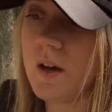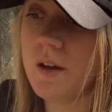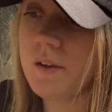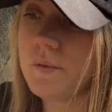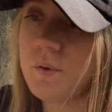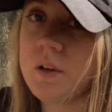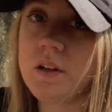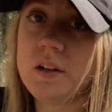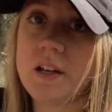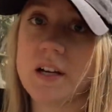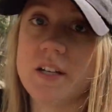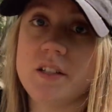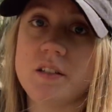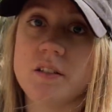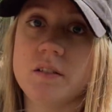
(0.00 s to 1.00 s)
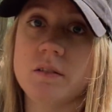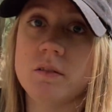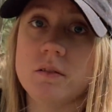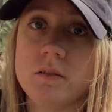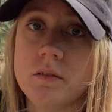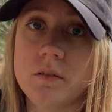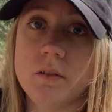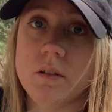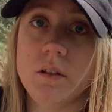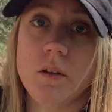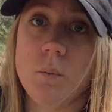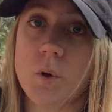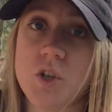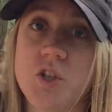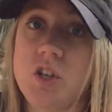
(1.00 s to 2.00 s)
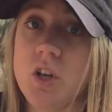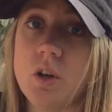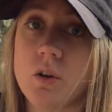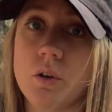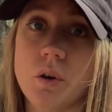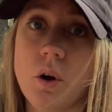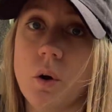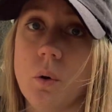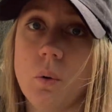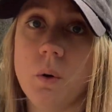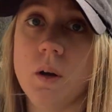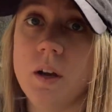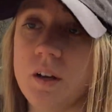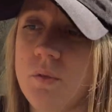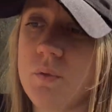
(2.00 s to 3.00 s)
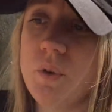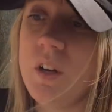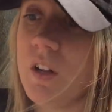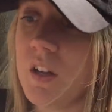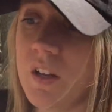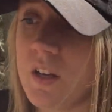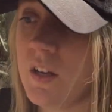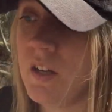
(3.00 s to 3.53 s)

I really liked watching her grow. I really